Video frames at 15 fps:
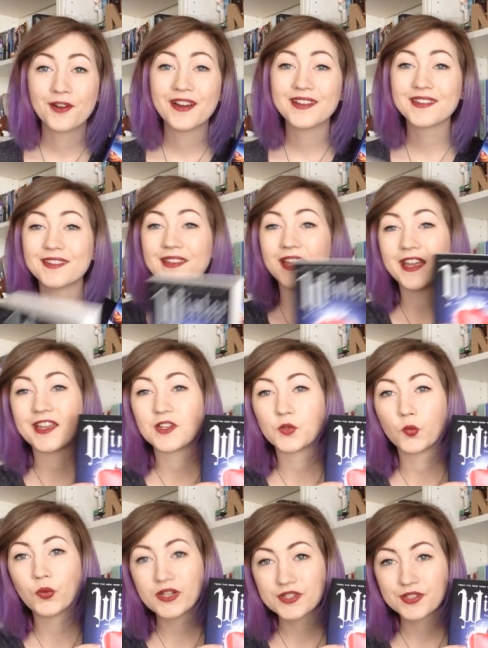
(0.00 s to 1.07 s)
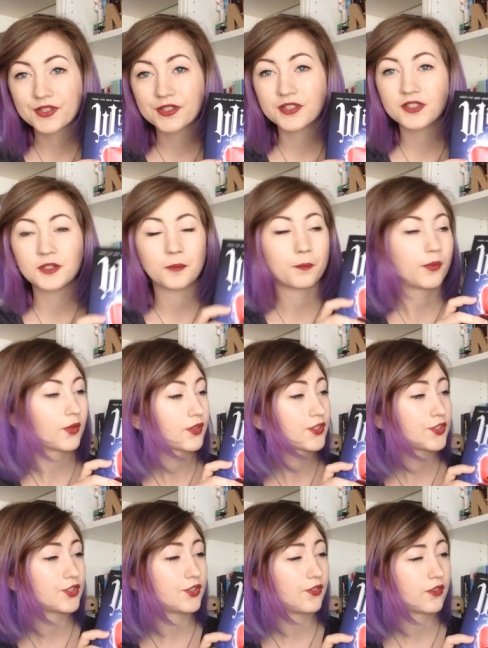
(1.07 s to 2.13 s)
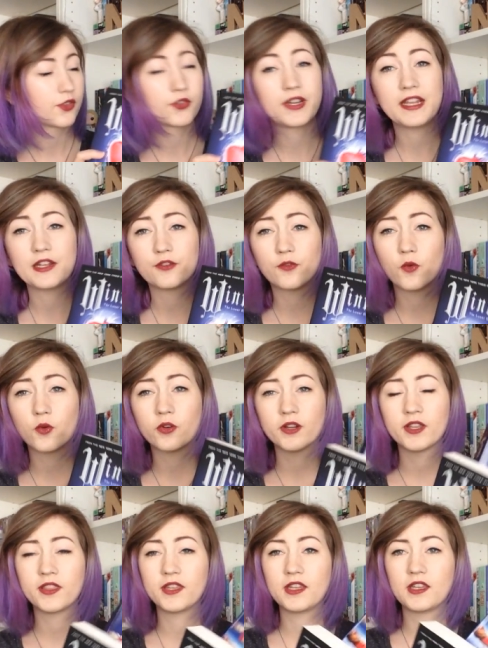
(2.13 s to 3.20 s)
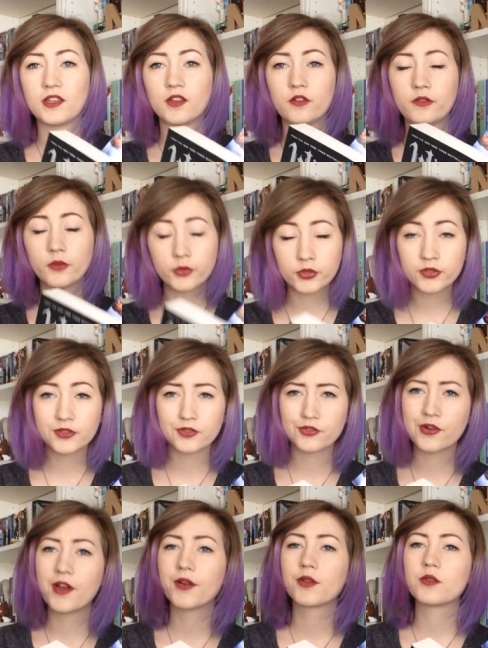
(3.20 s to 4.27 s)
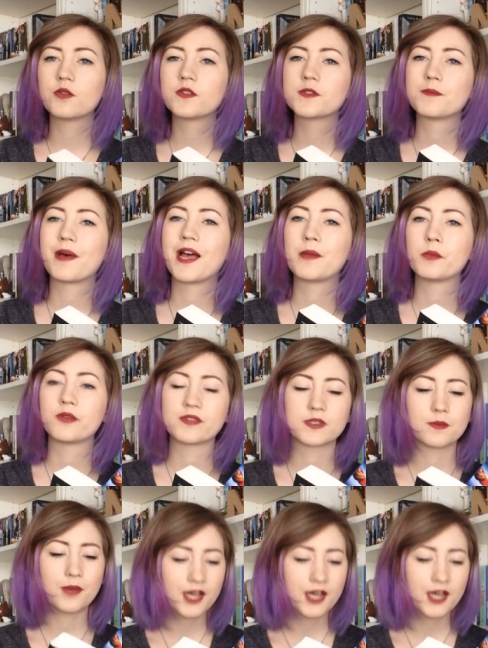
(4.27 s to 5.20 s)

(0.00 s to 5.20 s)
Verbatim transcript: Cress and Winter, books three and four in the Lunar Chronicles by Marissa